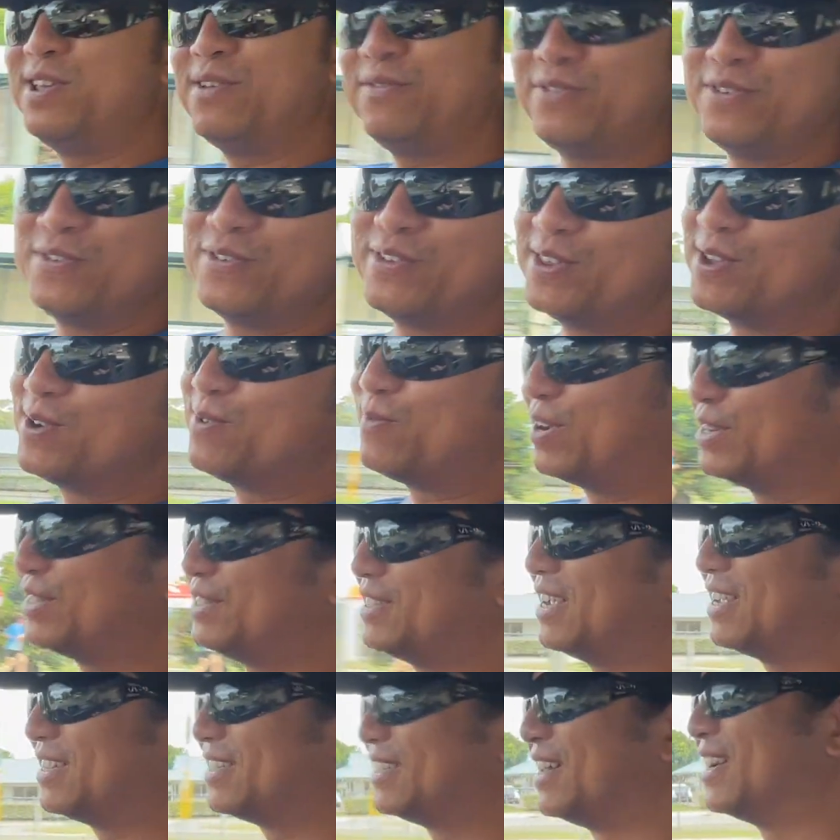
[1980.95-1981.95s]
if you know what
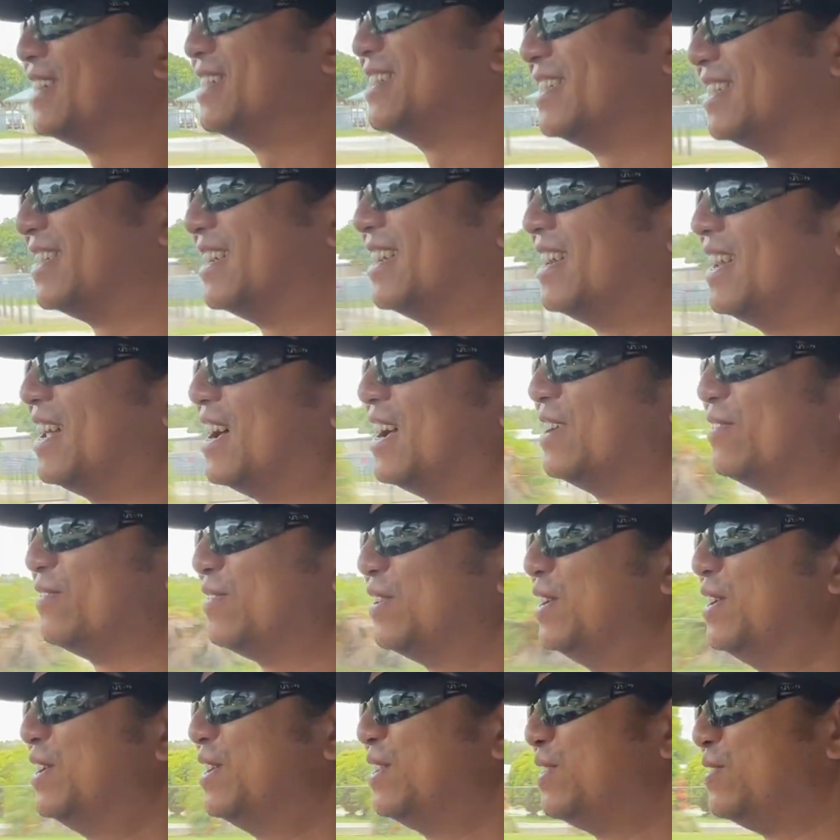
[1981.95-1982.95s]
she has done in her life,
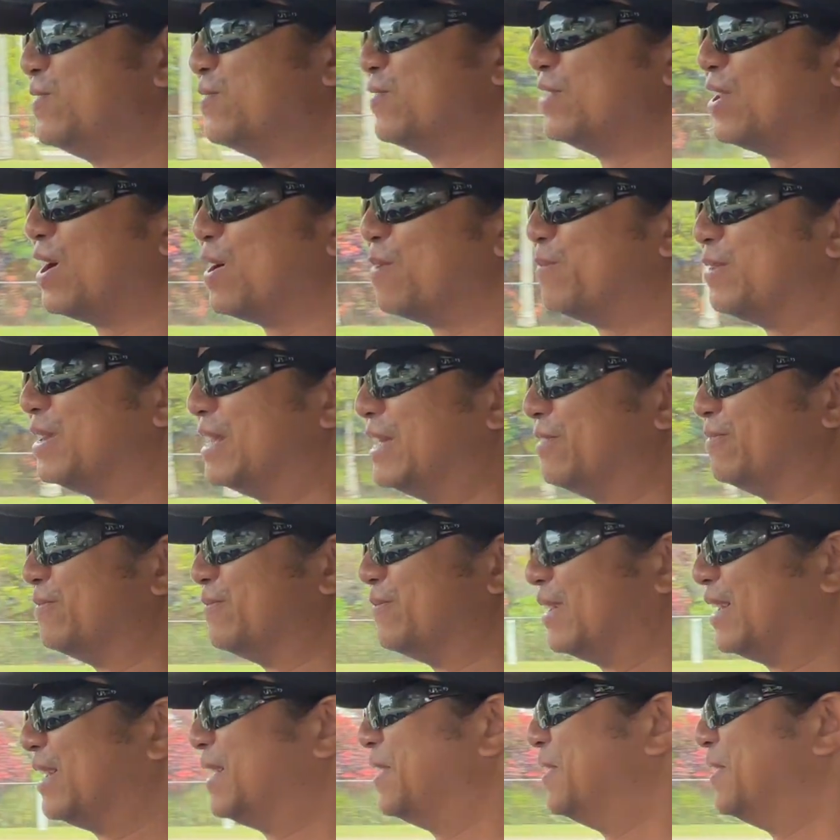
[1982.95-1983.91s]
you will not believe me.